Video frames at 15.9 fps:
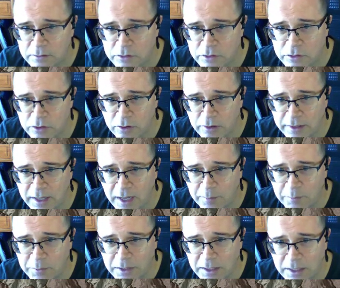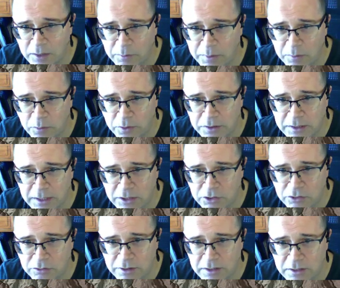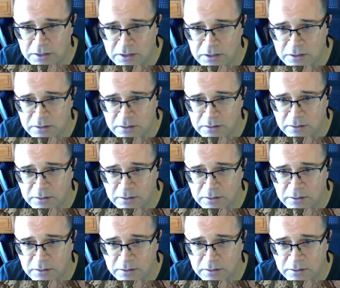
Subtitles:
Certainly up in here we want dead trees.